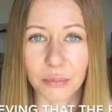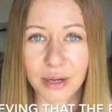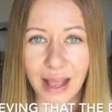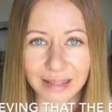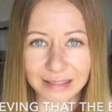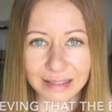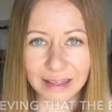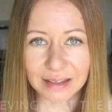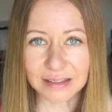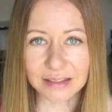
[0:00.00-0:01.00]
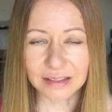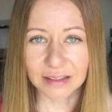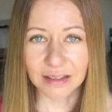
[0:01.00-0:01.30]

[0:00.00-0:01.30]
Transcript: reality is